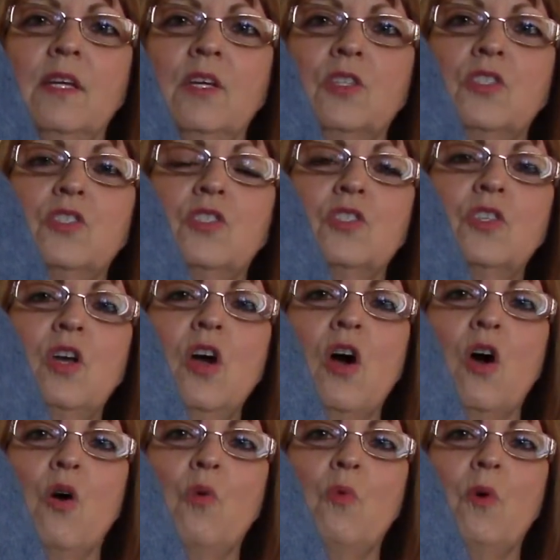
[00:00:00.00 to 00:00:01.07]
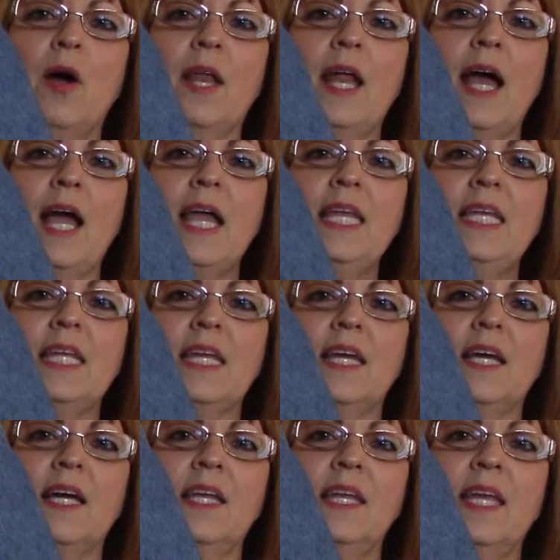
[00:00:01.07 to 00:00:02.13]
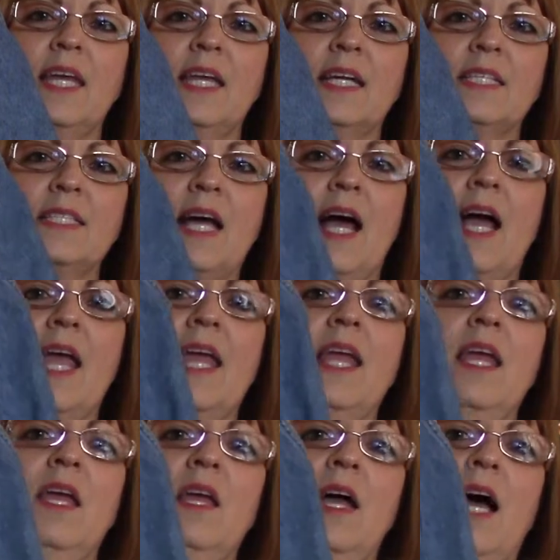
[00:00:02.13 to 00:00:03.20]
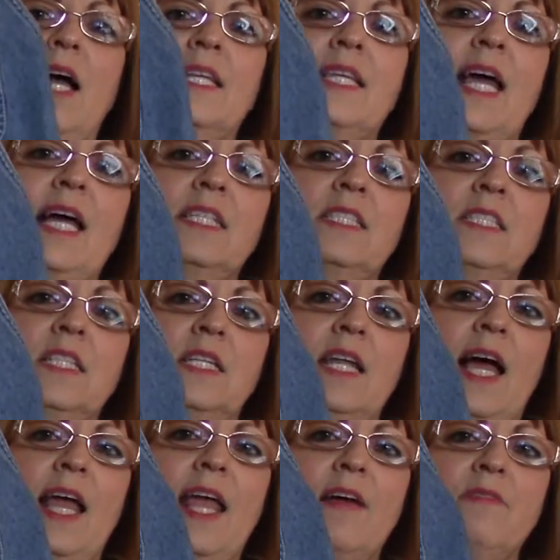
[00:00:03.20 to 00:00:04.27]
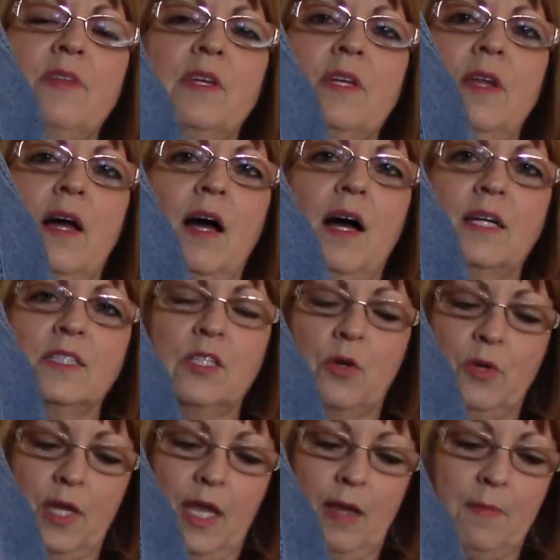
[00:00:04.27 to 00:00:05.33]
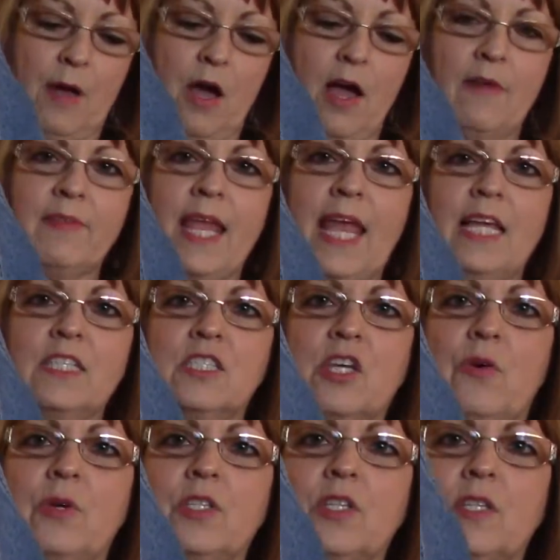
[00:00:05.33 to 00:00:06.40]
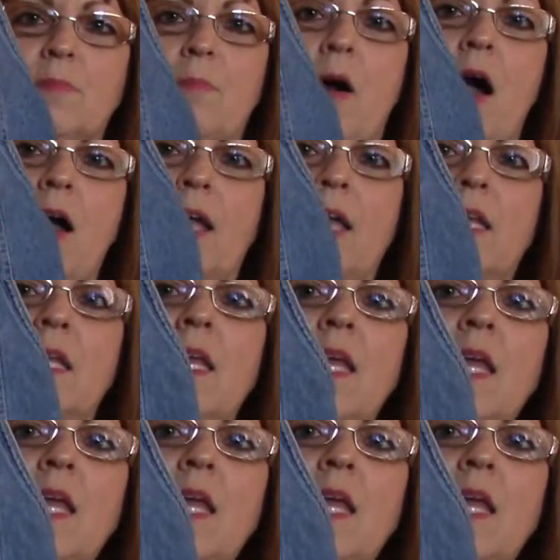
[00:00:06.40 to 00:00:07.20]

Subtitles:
So what I did is I attached it. I haven't sewed it yet, but I'll have to hand sew it to the pocket.